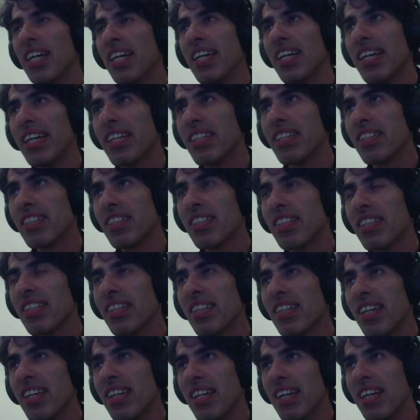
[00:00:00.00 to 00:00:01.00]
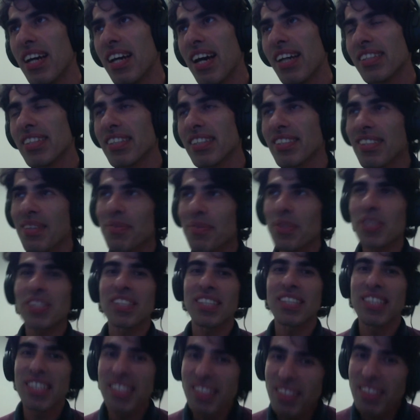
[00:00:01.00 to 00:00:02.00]
And I think there was a
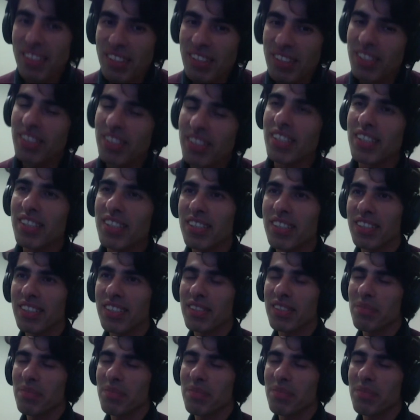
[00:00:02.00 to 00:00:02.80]
hint in